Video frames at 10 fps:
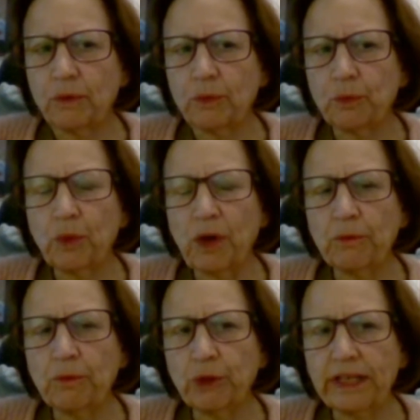
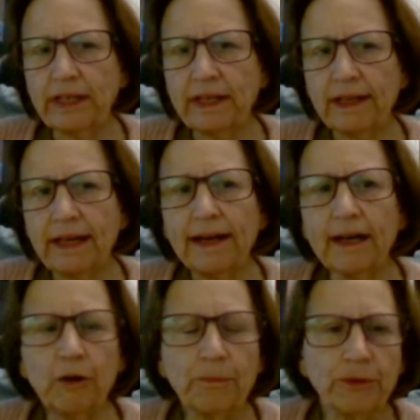What would
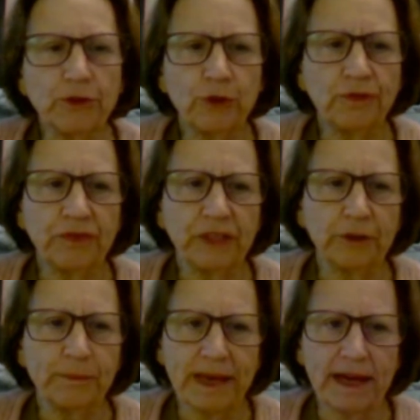help you
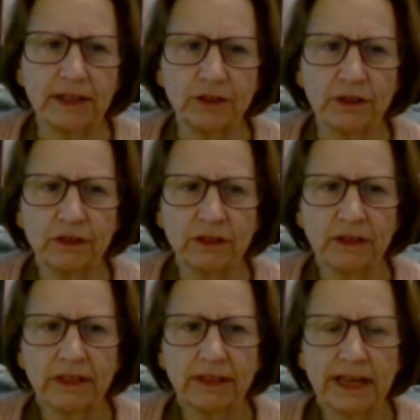feel better?
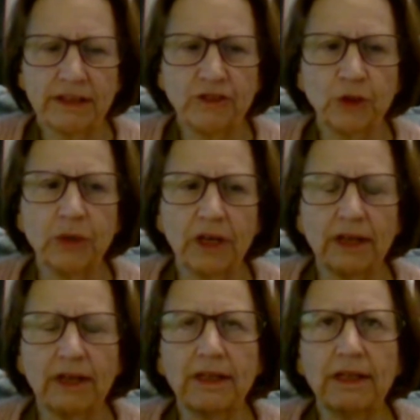Can you,
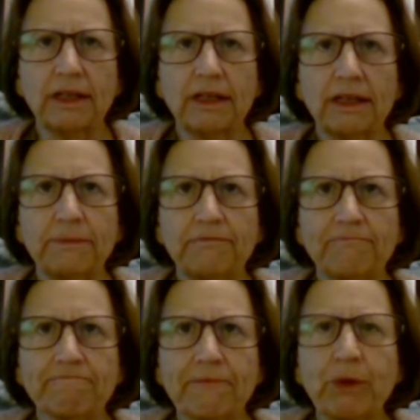
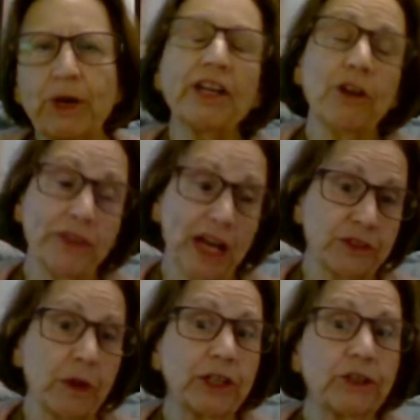well, I know that's
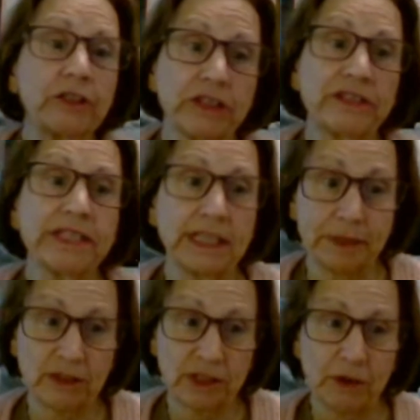why you're here to see
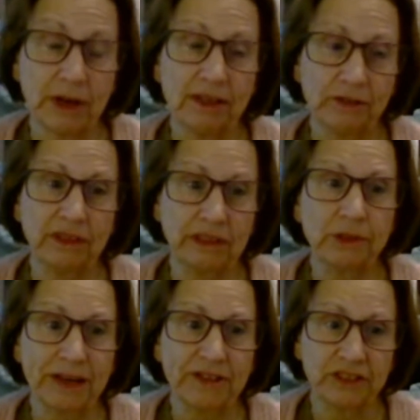me, so I don't
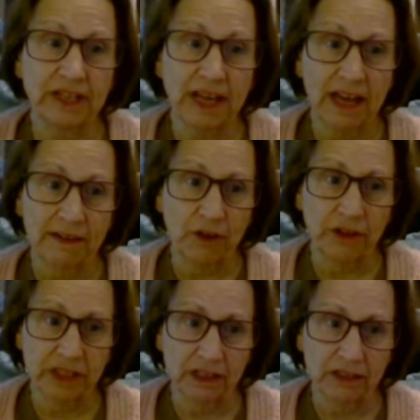expect you to have all
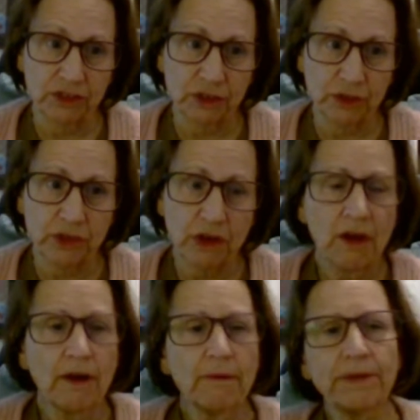the answers.
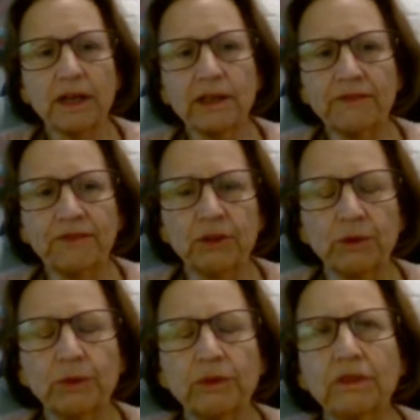But if
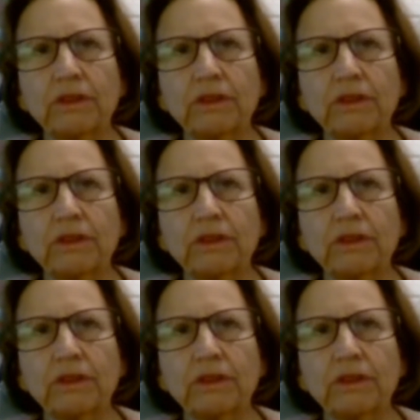you